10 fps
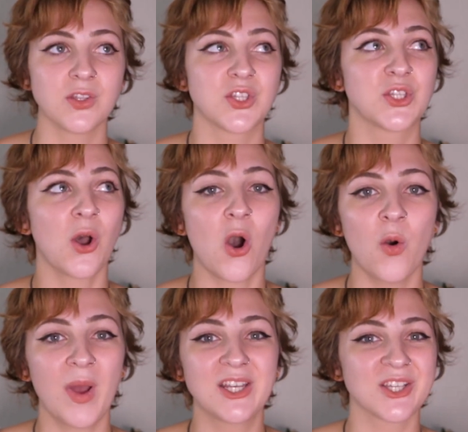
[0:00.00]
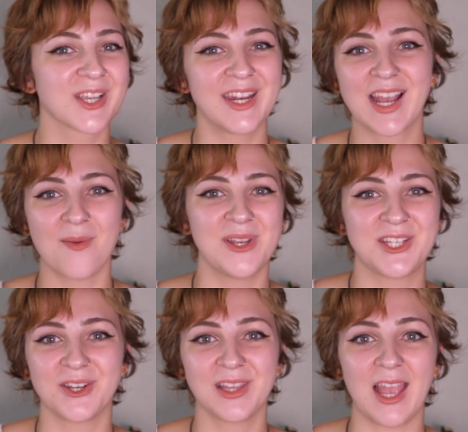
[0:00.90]
So much is going to come
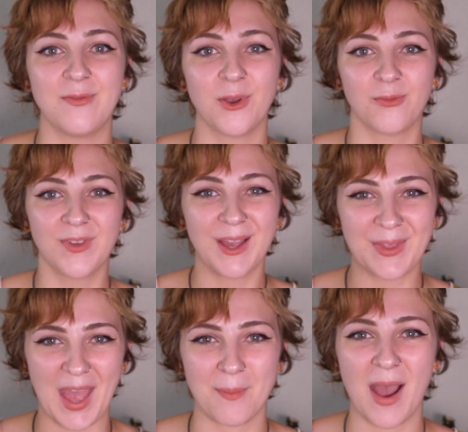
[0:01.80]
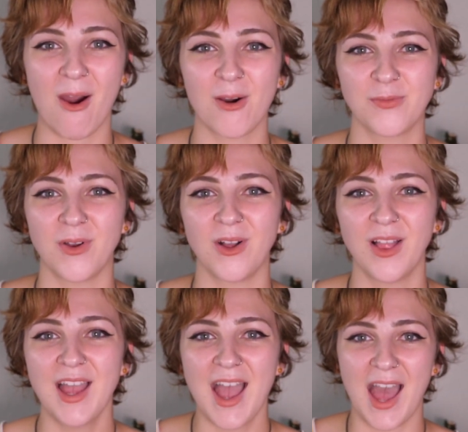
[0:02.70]
into your life. You'll feel that
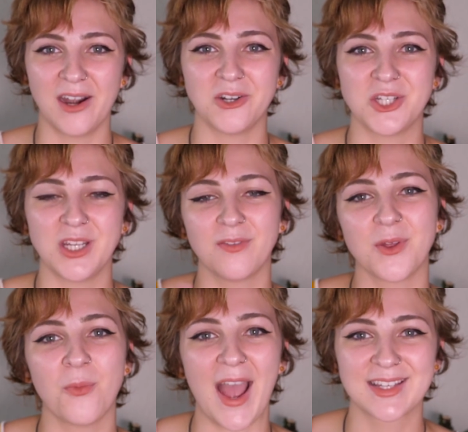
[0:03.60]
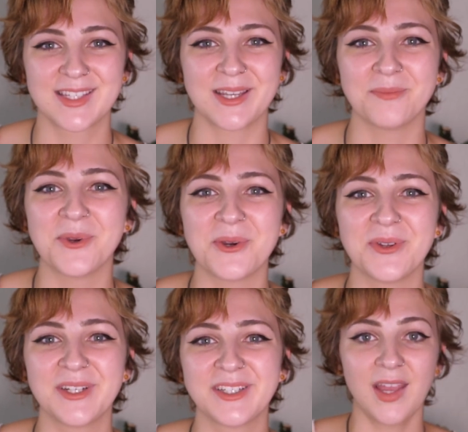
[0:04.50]
powerful energy of the waxing
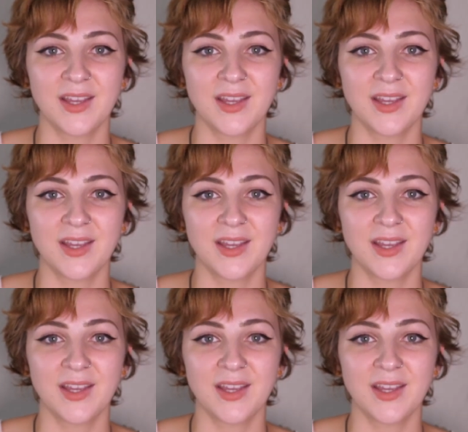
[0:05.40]
moon.